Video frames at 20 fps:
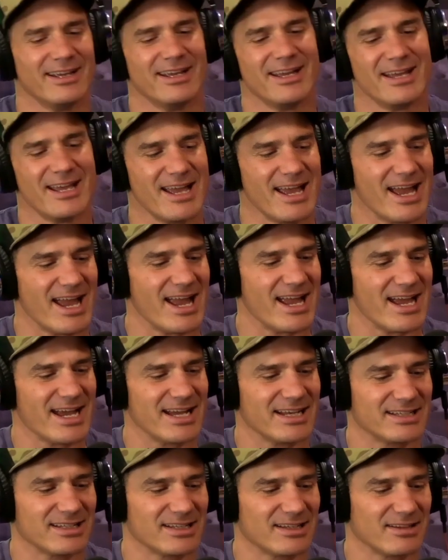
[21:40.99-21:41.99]
Yeah.
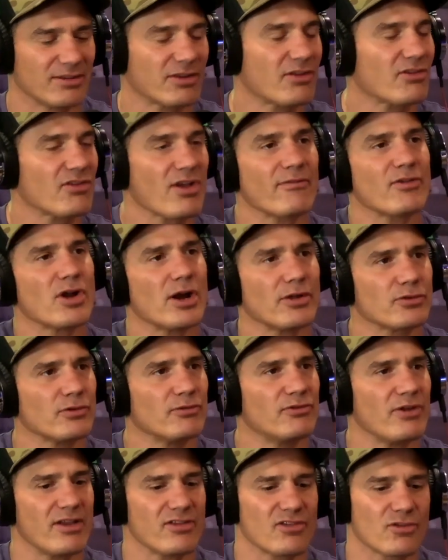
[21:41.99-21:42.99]
And because I've gone
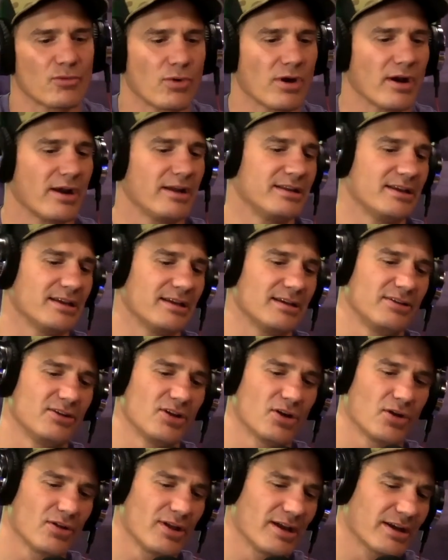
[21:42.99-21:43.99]
through phases where I did,
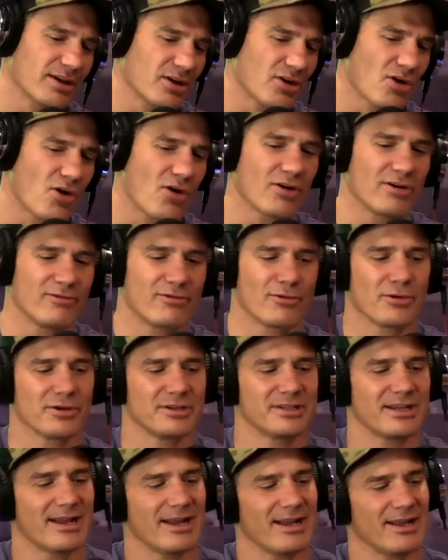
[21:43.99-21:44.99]
like a carnivore
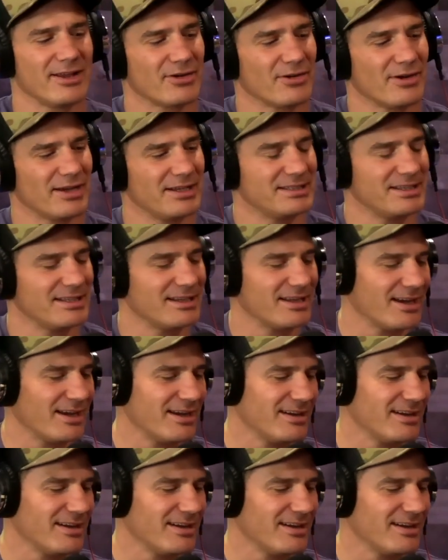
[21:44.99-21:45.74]
diet, or I did